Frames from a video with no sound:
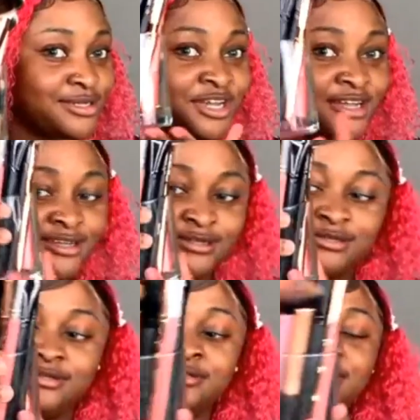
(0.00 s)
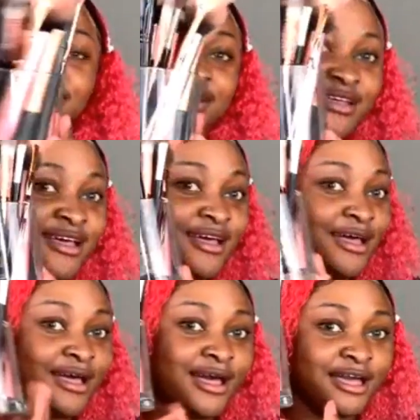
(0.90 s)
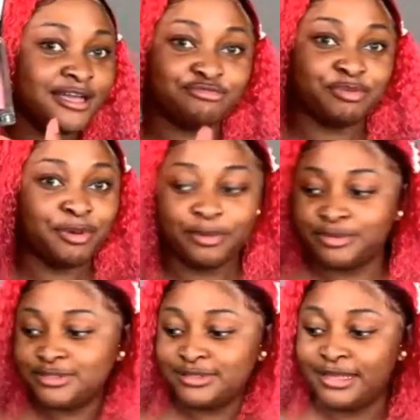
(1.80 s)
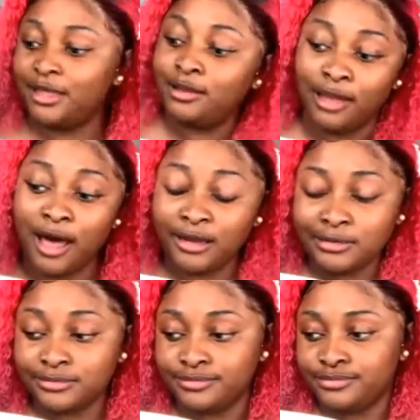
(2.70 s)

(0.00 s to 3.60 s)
jar. I repurpose a lot.